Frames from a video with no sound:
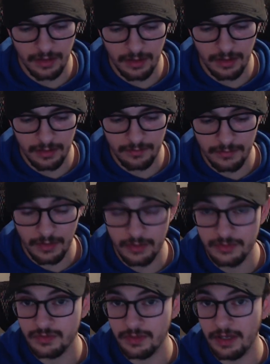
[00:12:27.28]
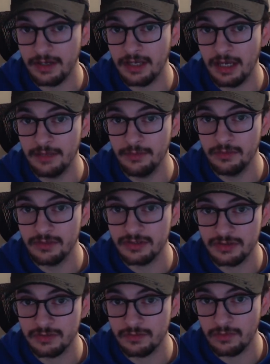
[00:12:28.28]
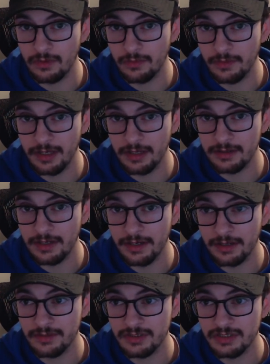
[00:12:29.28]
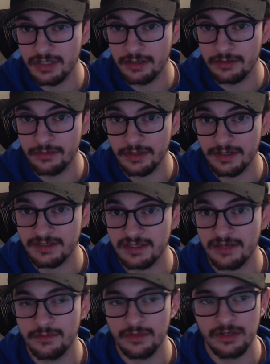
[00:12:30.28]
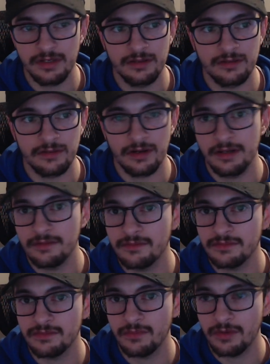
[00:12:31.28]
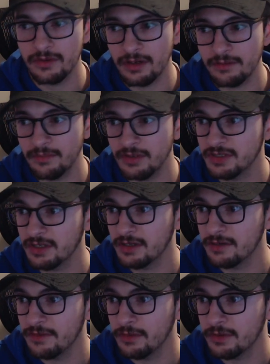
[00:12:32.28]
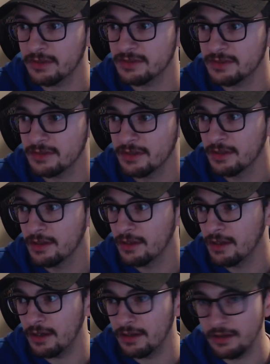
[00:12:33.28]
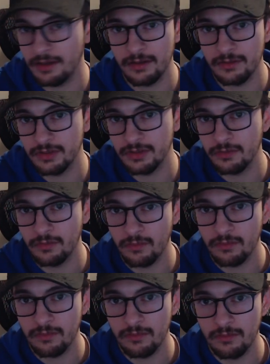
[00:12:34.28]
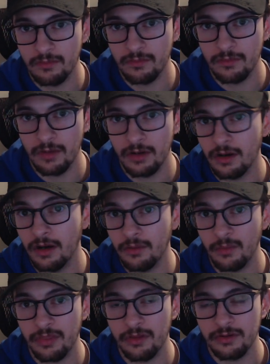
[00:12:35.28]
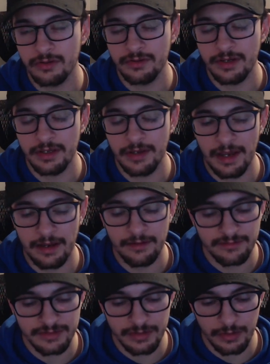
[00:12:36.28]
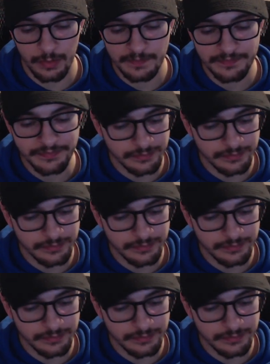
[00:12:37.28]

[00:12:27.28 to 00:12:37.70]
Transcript: uh, those without a cable, which is what we kind of like on this channel. We like saving money, right? We're a lot of budget gear focused. Uh, you know, doing a lot with the little that you have. So